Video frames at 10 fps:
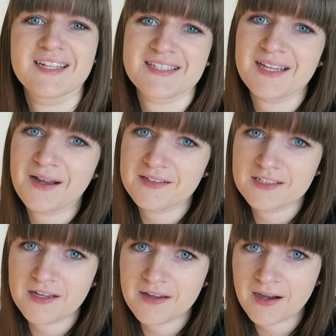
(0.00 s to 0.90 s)
It is now the
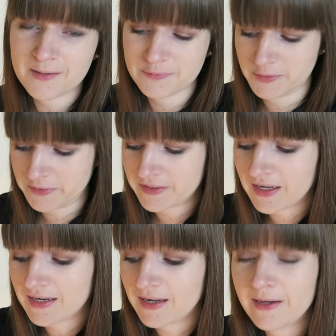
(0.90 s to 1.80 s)
day after,
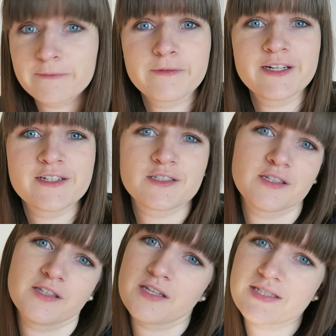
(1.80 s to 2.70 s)
and I
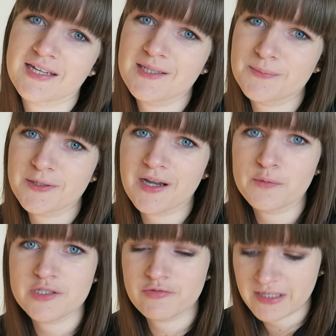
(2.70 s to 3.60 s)
finished the second book I
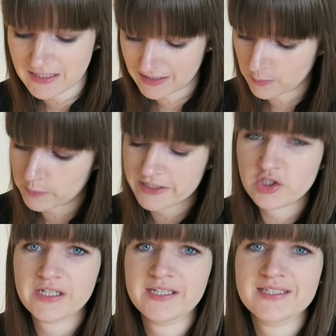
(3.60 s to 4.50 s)
was reading,
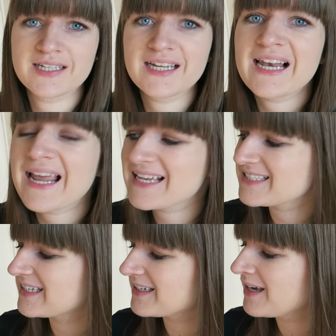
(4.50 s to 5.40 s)
which is a
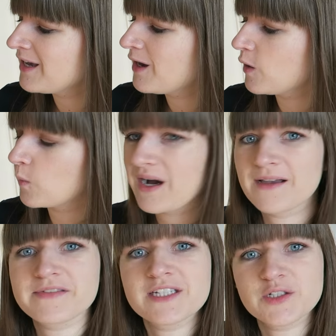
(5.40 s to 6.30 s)
classic,
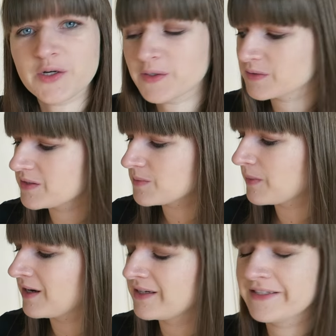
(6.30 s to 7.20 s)
Wives and Daughters
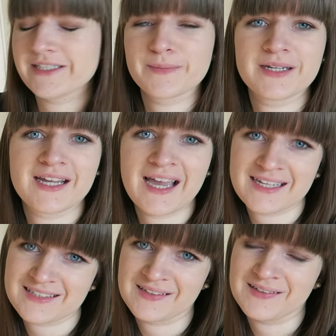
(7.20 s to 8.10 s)
by Elizabeth
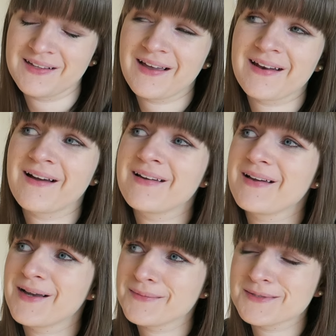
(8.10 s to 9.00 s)
Gaskell, and I
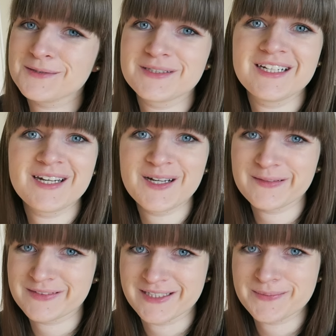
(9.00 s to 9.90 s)
absolutely
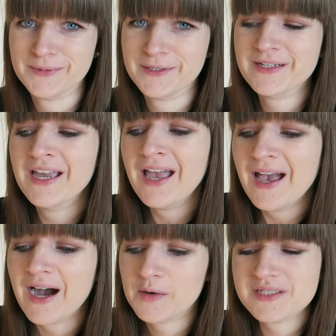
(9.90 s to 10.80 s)
love this book.
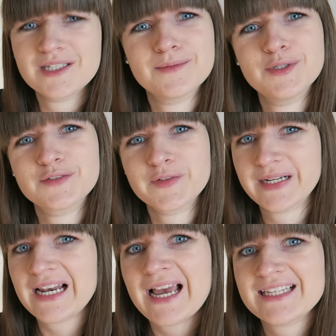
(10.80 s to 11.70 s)
I was in the mood for
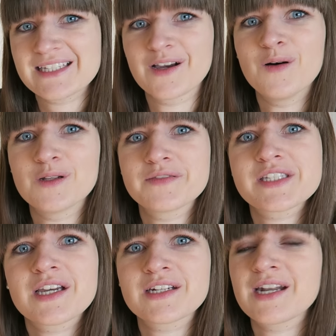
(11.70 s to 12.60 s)
a classic all of a
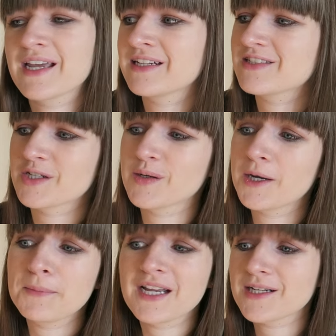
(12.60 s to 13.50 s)
sudden, and so
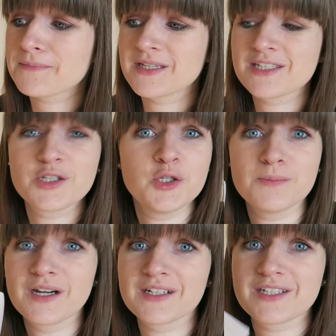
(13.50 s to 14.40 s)
I picked up this
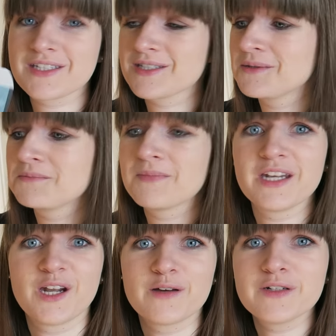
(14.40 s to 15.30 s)
humongous
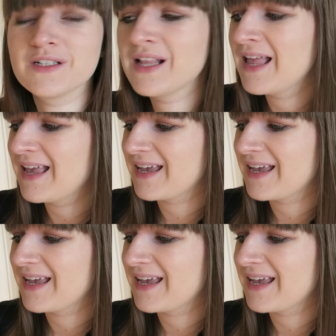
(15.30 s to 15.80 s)
novel,